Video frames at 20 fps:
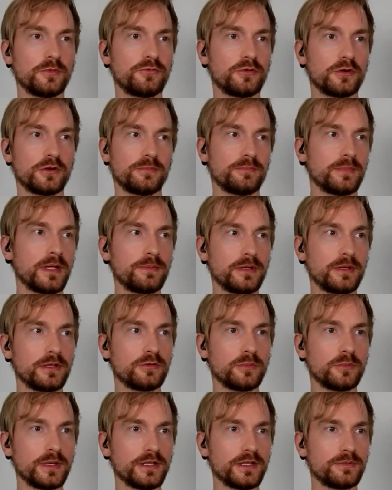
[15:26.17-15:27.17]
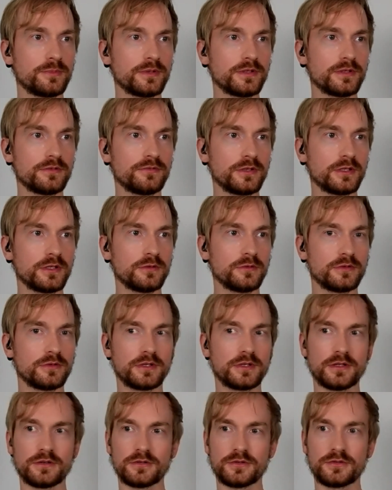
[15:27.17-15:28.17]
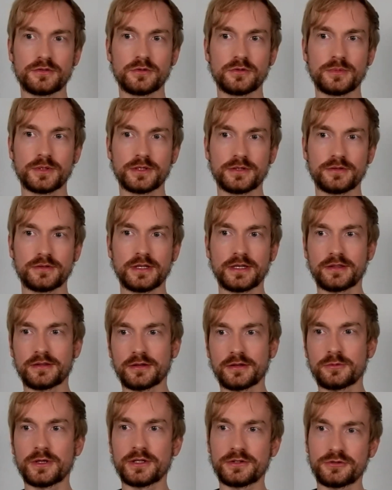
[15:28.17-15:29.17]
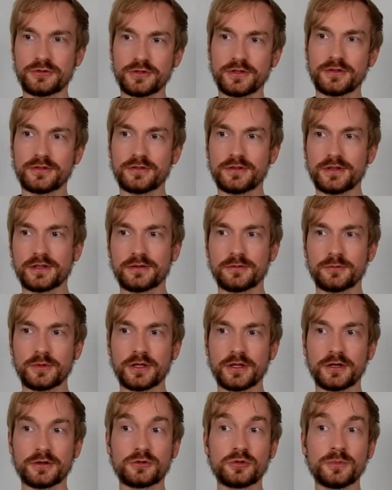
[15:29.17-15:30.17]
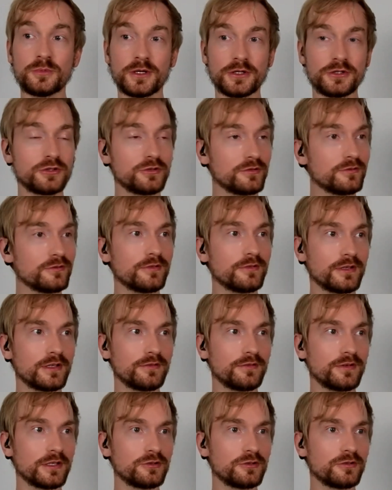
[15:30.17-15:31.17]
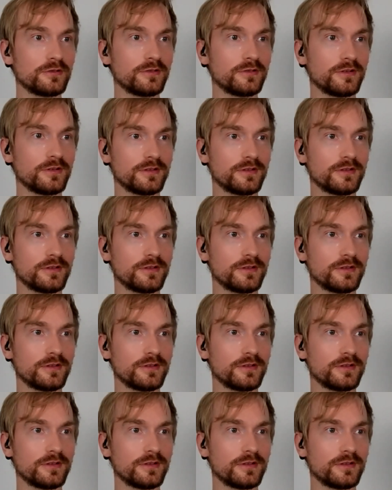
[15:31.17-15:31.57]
for maybe domain-specific use case or so, but like the question is like without too much intervention.